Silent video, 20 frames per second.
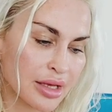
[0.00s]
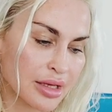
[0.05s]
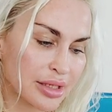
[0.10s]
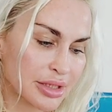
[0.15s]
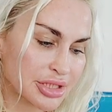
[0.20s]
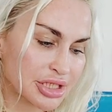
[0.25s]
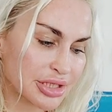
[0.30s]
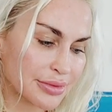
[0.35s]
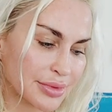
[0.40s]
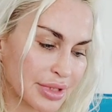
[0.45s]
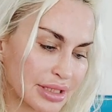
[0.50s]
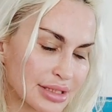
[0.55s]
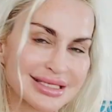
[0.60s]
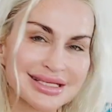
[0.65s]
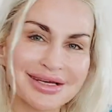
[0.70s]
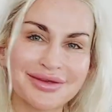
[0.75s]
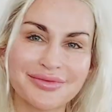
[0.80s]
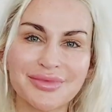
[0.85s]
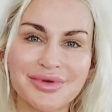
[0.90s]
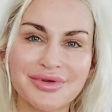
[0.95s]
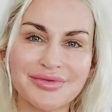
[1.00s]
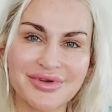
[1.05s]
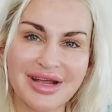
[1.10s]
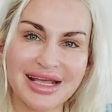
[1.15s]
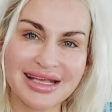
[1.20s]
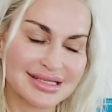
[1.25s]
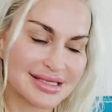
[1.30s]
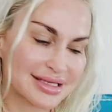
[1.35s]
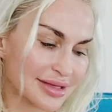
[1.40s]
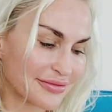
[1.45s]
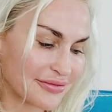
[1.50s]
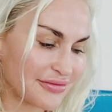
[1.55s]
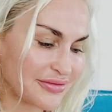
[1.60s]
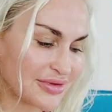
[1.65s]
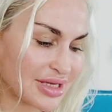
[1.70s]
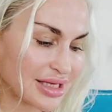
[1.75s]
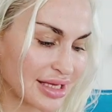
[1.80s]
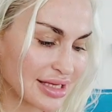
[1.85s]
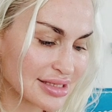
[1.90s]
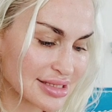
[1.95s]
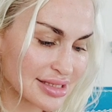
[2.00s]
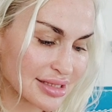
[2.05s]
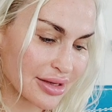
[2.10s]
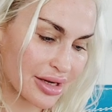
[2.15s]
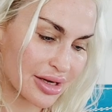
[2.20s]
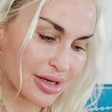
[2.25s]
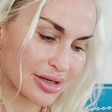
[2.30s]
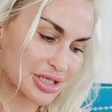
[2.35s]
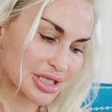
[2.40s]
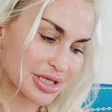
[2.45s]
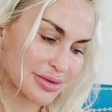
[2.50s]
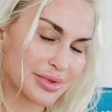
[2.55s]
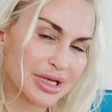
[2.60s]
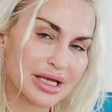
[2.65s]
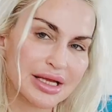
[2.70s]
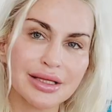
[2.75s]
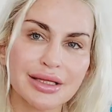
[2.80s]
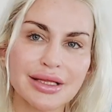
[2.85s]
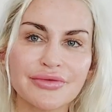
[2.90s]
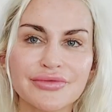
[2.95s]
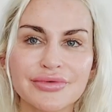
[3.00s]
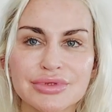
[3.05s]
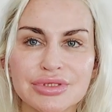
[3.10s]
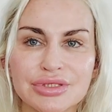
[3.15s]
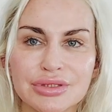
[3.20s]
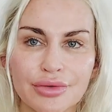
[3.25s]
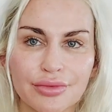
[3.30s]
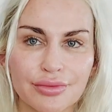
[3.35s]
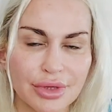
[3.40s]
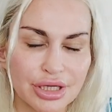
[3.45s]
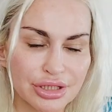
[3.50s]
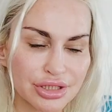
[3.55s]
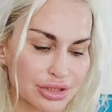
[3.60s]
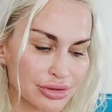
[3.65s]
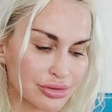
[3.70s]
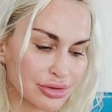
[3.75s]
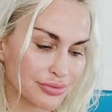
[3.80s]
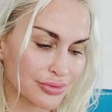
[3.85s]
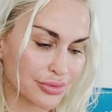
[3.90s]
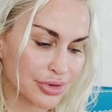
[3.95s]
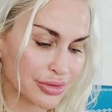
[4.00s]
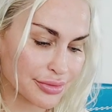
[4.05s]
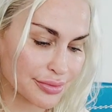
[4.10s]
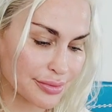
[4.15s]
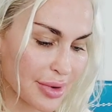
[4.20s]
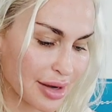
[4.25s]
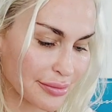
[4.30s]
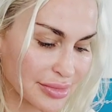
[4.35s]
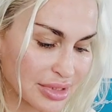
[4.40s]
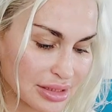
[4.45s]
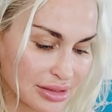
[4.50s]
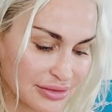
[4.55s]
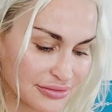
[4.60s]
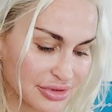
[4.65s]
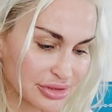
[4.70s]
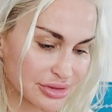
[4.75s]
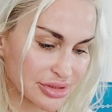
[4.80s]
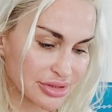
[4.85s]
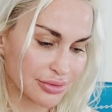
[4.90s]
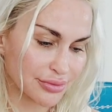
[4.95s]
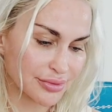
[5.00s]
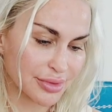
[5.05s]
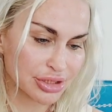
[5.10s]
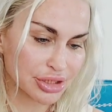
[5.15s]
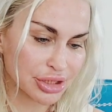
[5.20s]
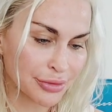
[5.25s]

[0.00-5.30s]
Gemini, Sun, Moon, Rising, and Venus. Gemini, I love you so much. You know, your mom loves you so much.